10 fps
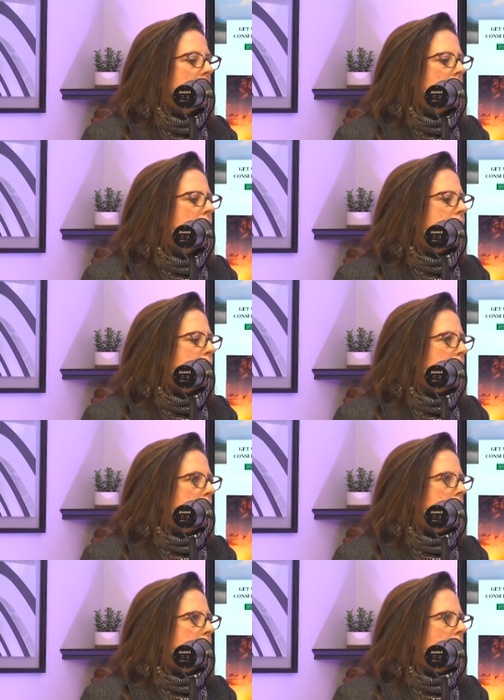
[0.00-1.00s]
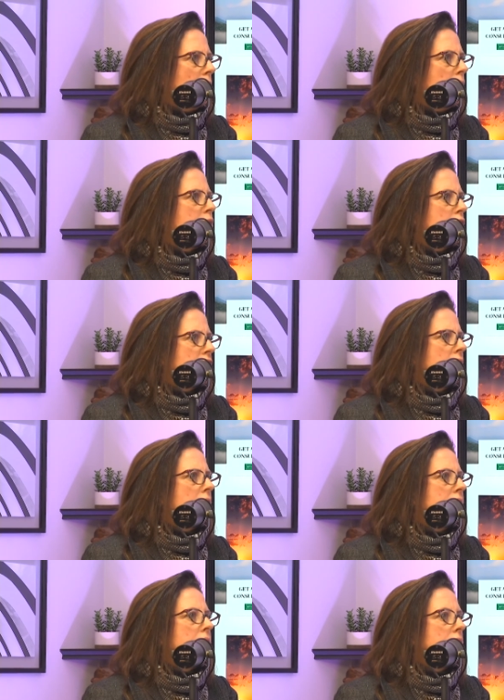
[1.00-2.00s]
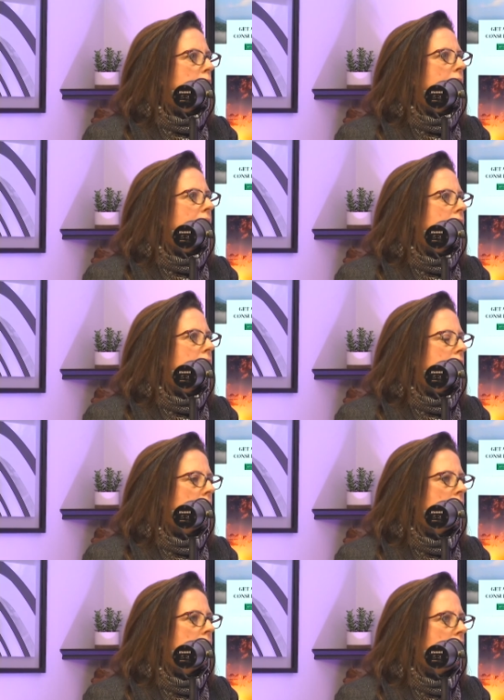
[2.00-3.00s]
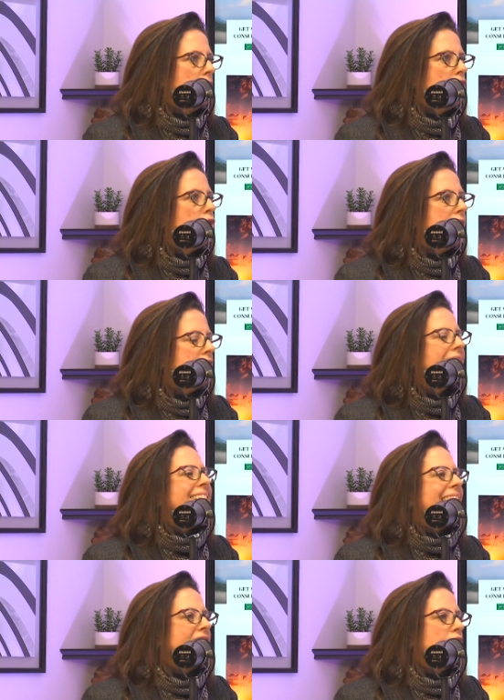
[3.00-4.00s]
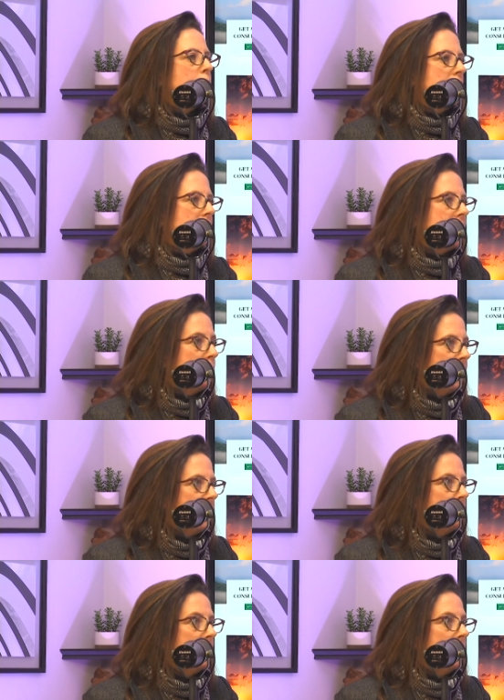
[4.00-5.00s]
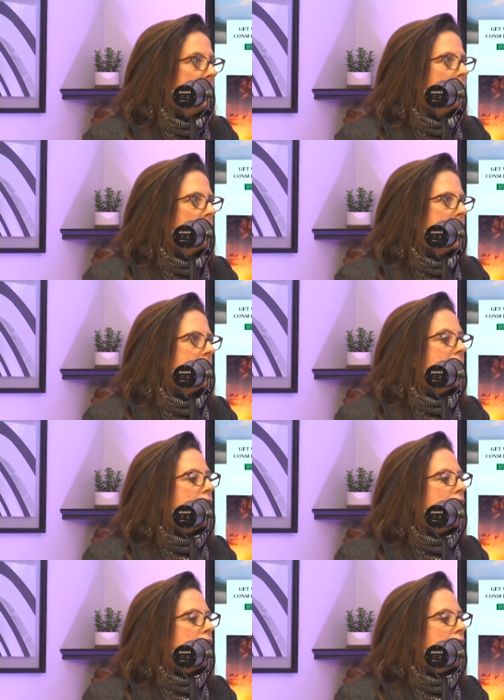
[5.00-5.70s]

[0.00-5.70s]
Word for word: Now the the owner's serious about this. That you know, you get engagement from mm. them, right?